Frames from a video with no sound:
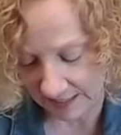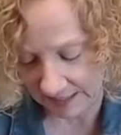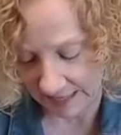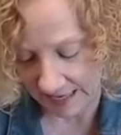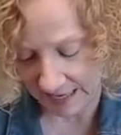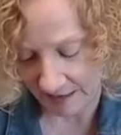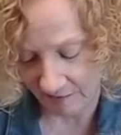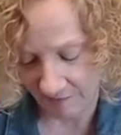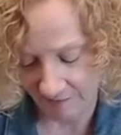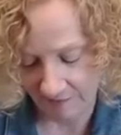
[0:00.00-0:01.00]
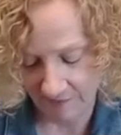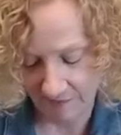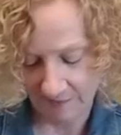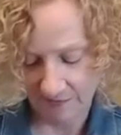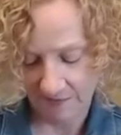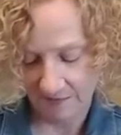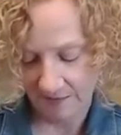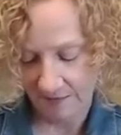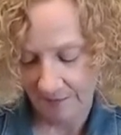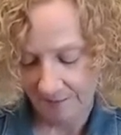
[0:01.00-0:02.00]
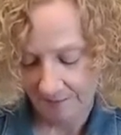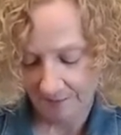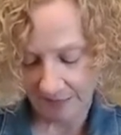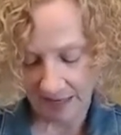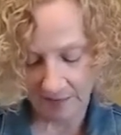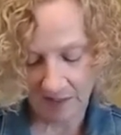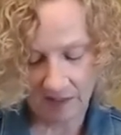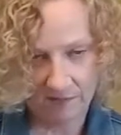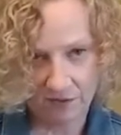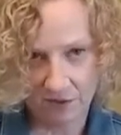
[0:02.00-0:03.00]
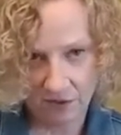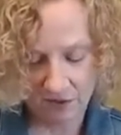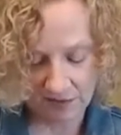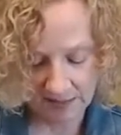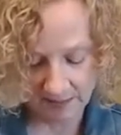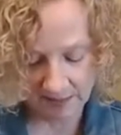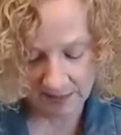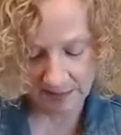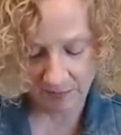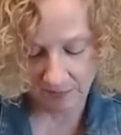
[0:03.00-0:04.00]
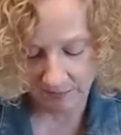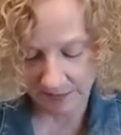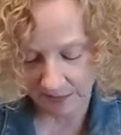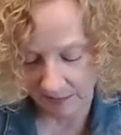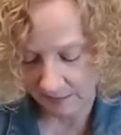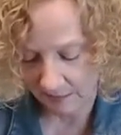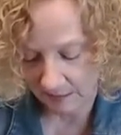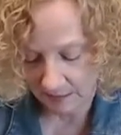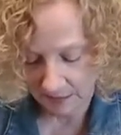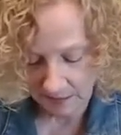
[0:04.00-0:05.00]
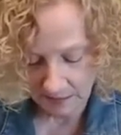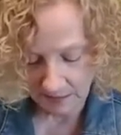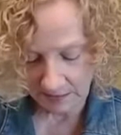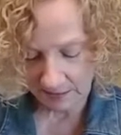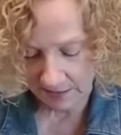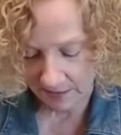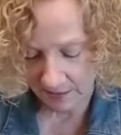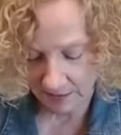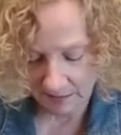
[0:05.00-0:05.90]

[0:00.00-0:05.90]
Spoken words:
in half. I'm not even sure you can see my table, but I'll tell you.